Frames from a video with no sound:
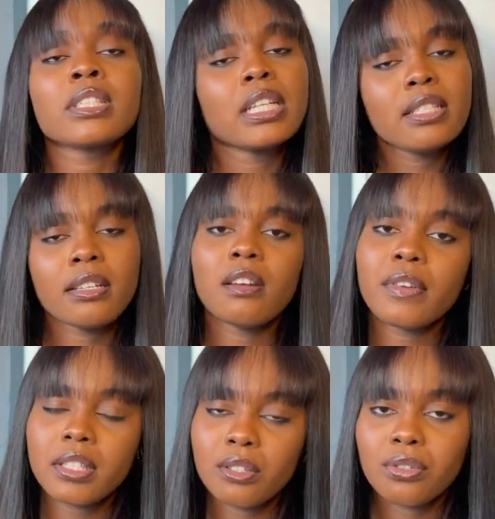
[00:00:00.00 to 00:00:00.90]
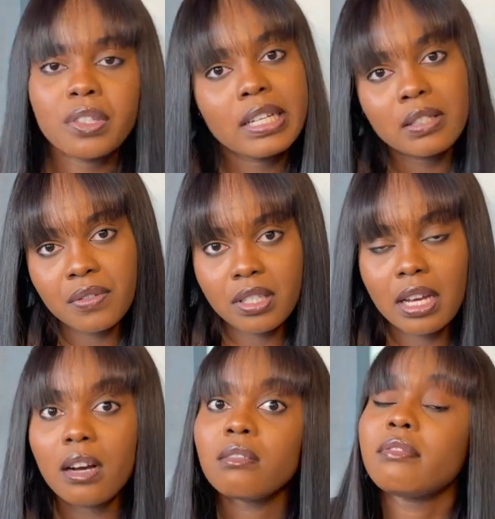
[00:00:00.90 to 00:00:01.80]
instead of getting two years
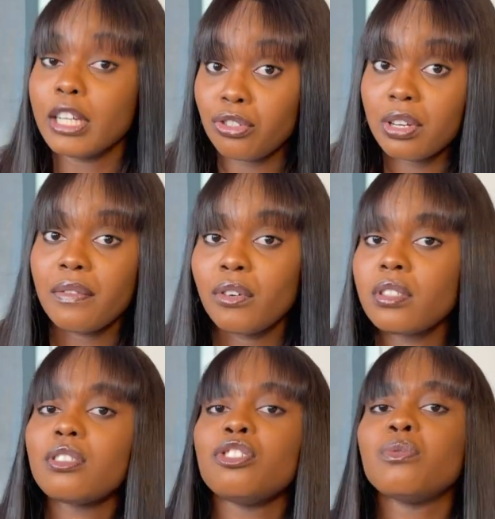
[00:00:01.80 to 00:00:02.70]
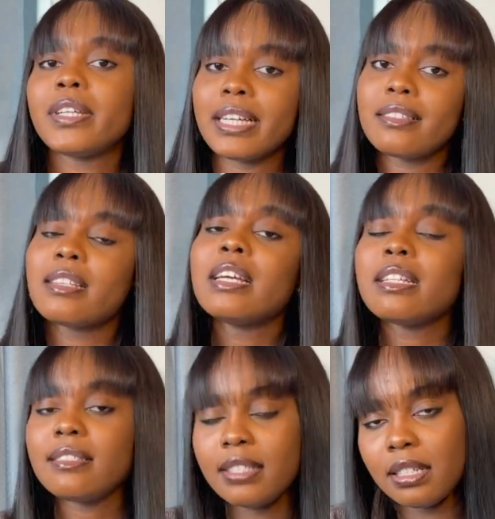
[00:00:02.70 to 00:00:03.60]
visa that you should have gotten you will get
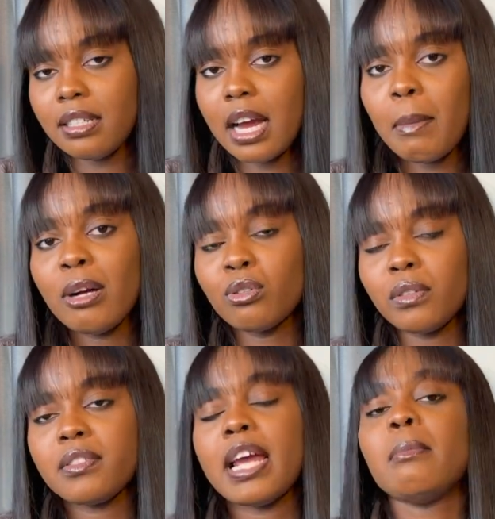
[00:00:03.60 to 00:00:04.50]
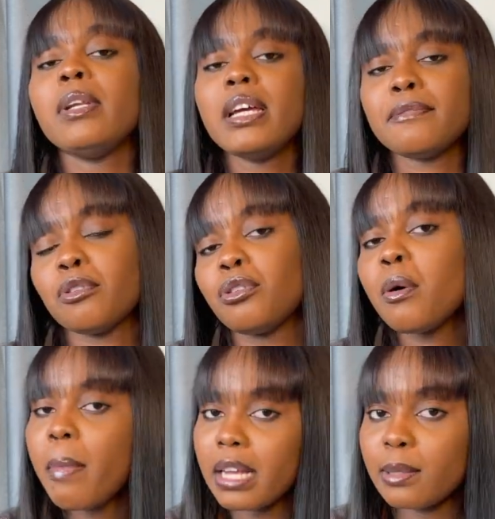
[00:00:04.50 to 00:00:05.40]
the amount of time left on your
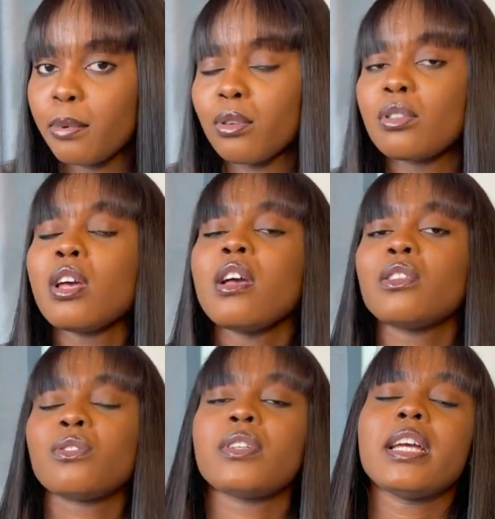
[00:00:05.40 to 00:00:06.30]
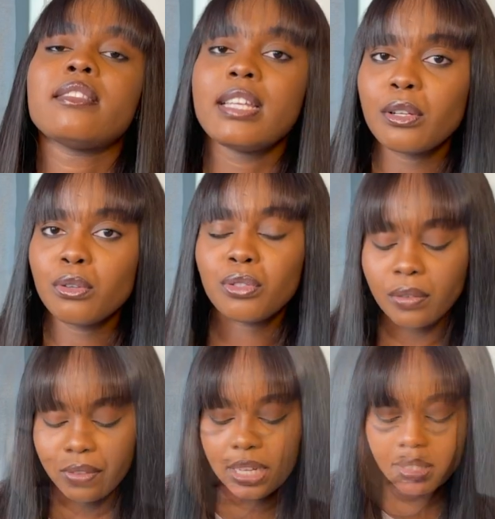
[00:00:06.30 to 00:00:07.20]
passport so yeah take note
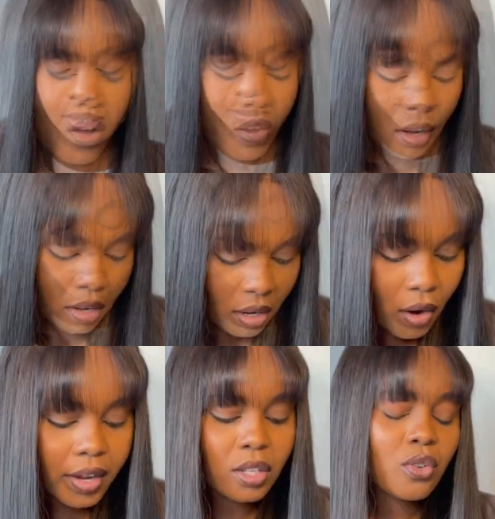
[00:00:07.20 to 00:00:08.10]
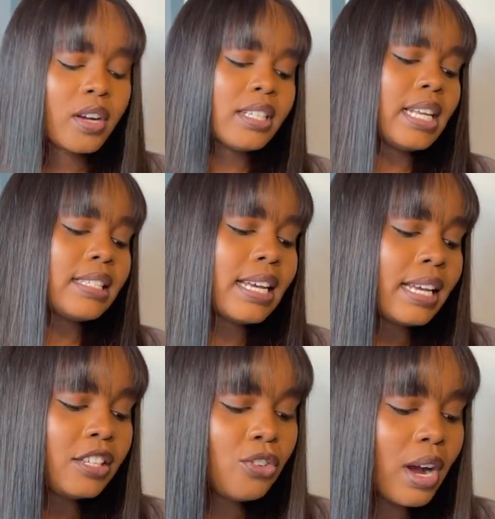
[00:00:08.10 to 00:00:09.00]
of that okay so on the
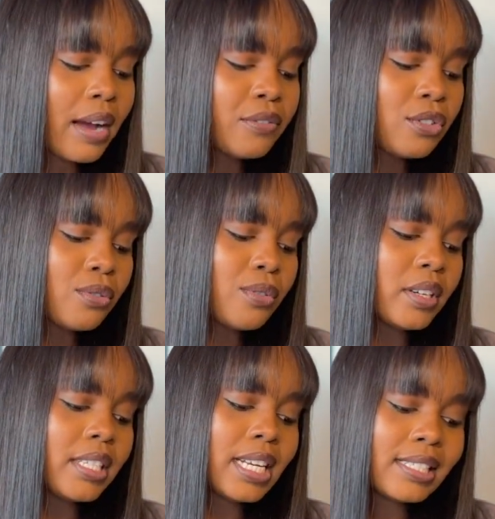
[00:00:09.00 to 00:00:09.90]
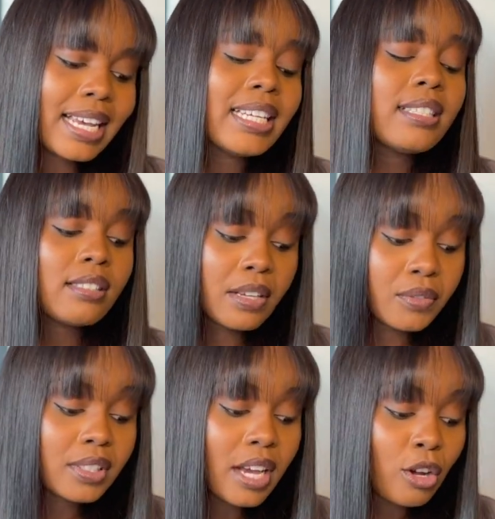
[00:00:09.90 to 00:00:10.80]
letter you have to on the letter it
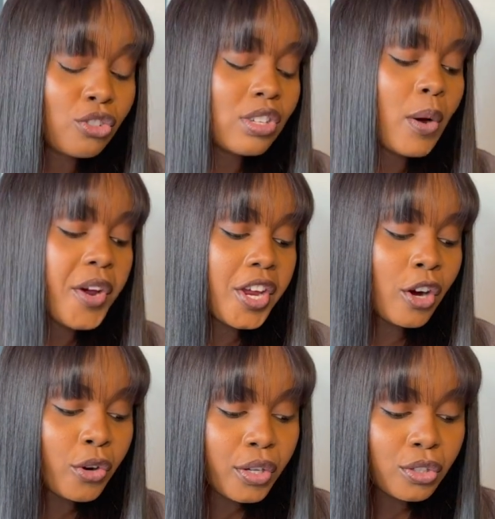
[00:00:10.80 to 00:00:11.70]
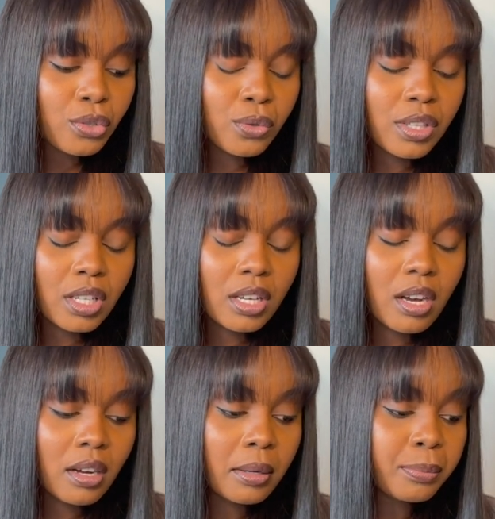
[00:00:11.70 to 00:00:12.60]
even tells you that when you are going to the
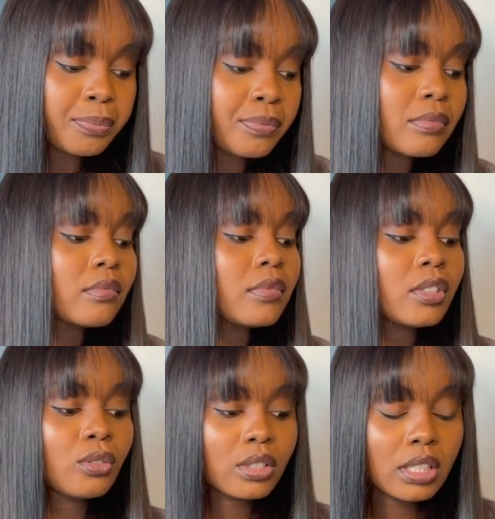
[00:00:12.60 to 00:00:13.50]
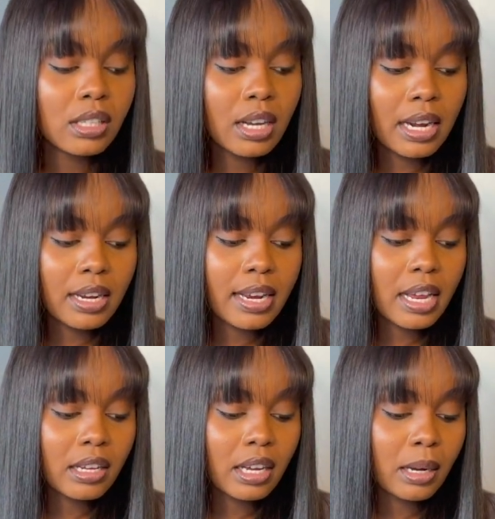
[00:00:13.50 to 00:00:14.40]
um to the
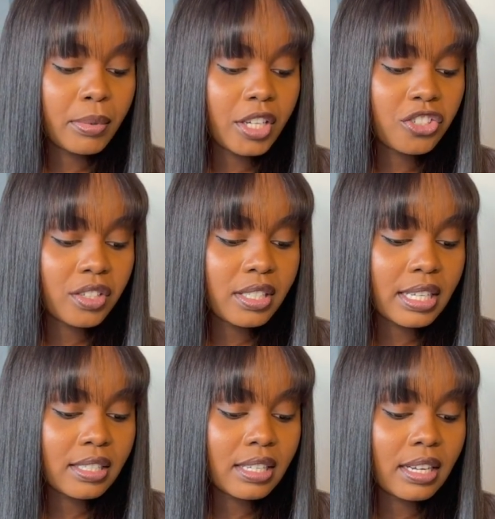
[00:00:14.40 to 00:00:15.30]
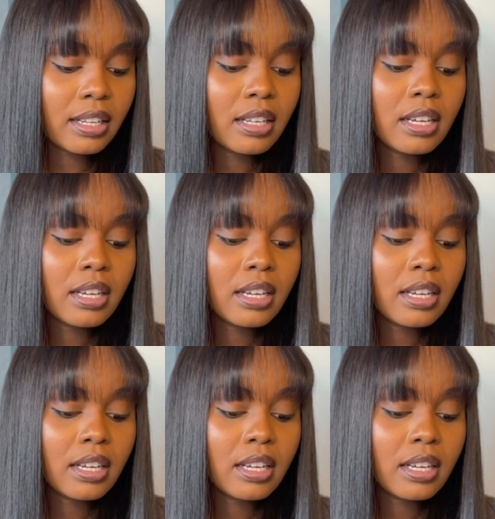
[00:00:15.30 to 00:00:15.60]
canada application center